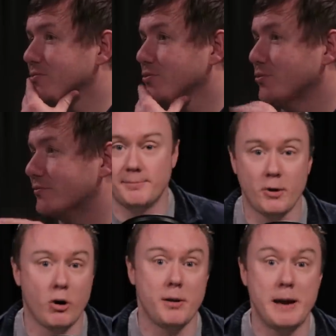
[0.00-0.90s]
oh, is it? All
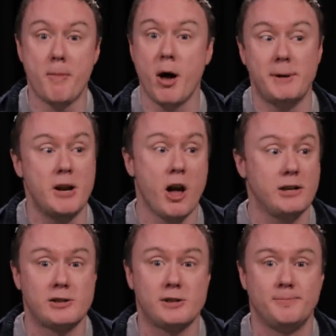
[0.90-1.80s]
right. oh, right. He might um, be
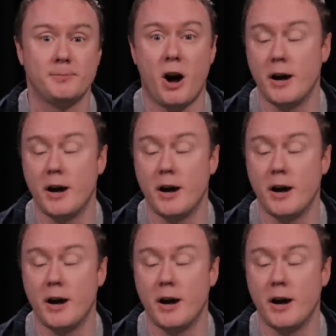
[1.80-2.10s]
nice. Yeah,